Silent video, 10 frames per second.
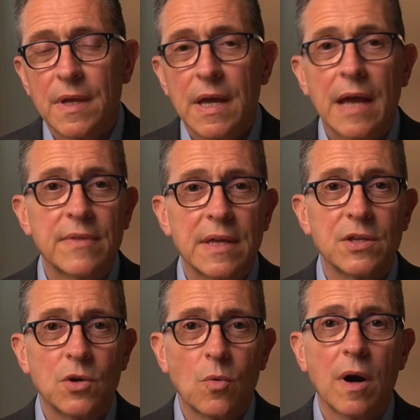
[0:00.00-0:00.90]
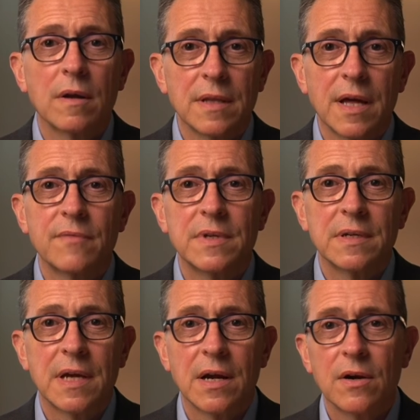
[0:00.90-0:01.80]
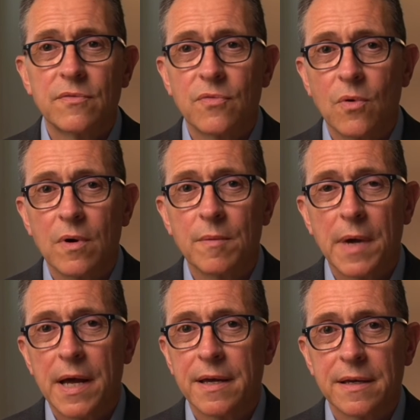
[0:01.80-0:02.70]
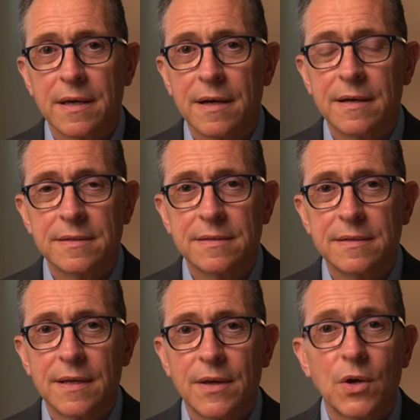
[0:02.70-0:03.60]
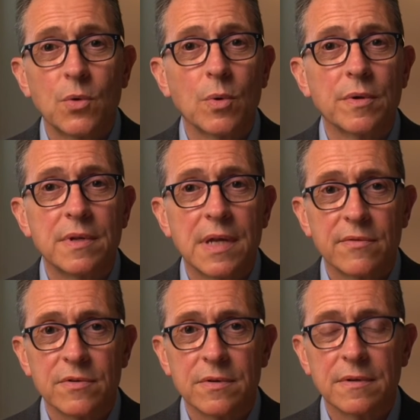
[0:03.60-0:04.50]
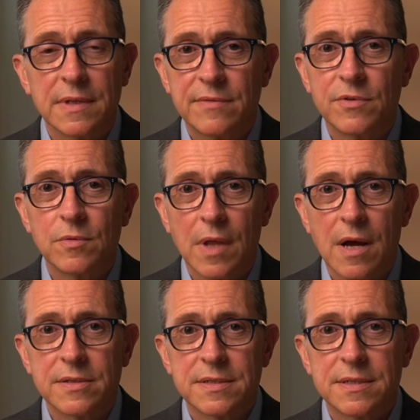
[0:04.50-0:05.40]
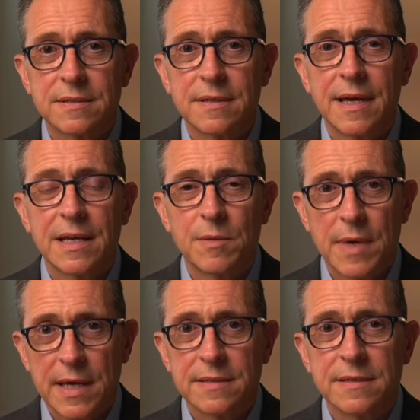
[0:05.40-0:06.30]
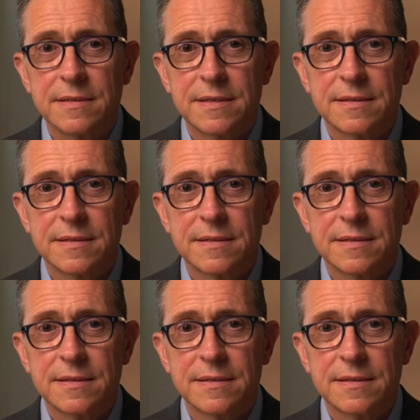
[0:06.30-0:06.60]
and that you are loved and cared for by a God who will never leave you lost and abandoned.